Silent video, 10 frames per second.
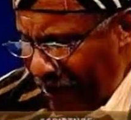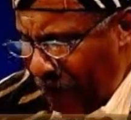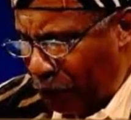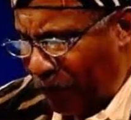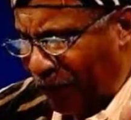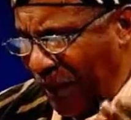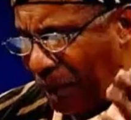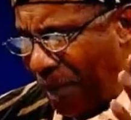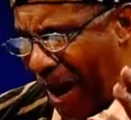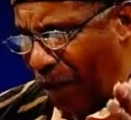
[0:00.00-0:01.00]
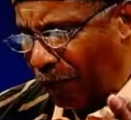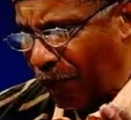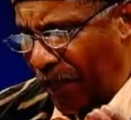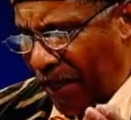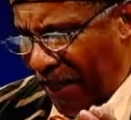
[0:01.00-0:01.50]
him with their
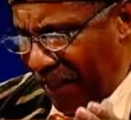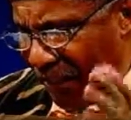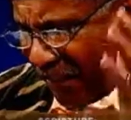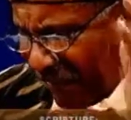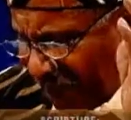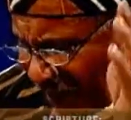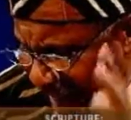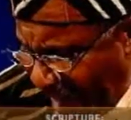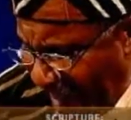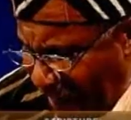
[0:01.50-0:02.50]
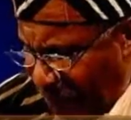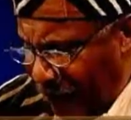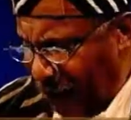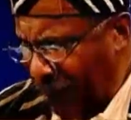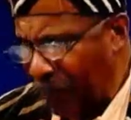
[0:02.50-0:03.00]
mouth, and they lied
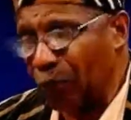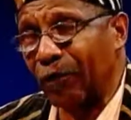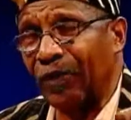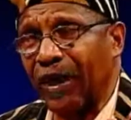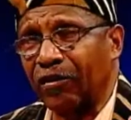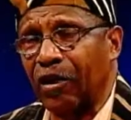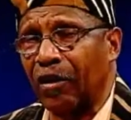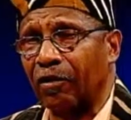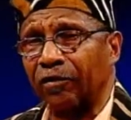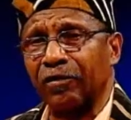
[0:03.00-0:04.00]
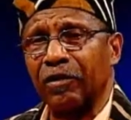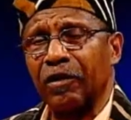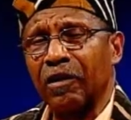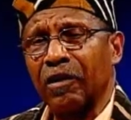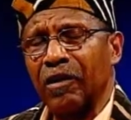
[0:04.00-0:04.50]
unto him with their tongues.
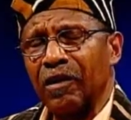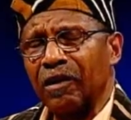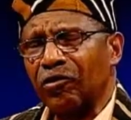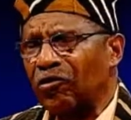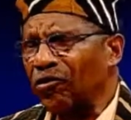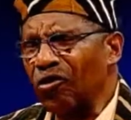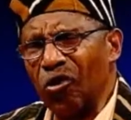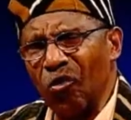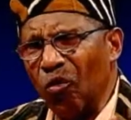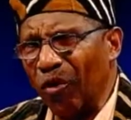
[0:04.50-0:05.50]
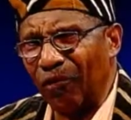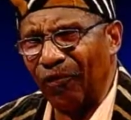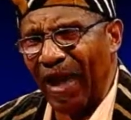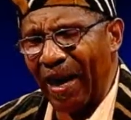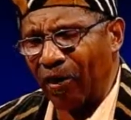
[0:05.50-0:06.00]
You don't want to
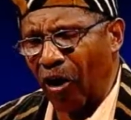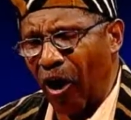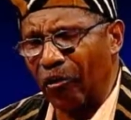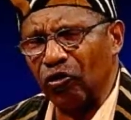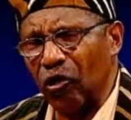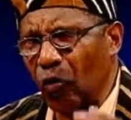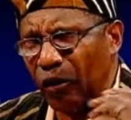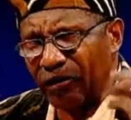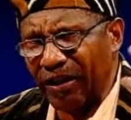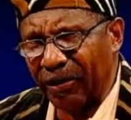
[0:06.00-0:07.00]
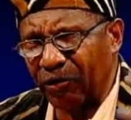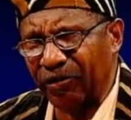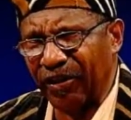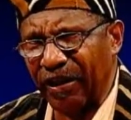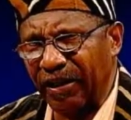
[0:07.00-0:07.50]
flatter God. You don't want to tickle
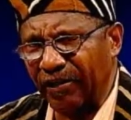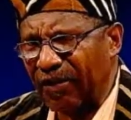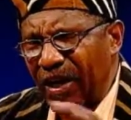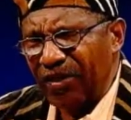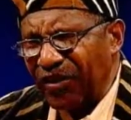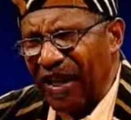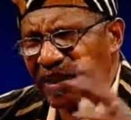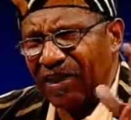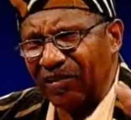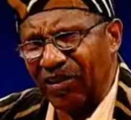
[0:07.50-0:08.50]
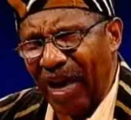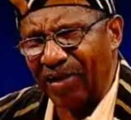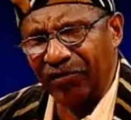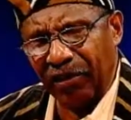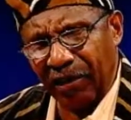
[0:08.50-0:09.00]
his ears saying these
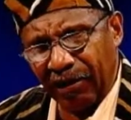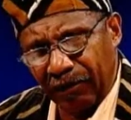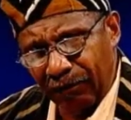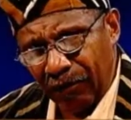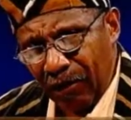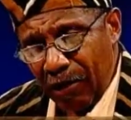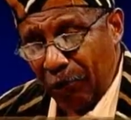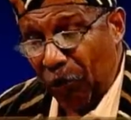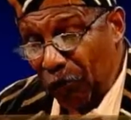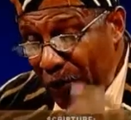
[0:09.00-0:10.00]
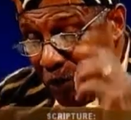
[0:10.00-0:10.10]
nice things, because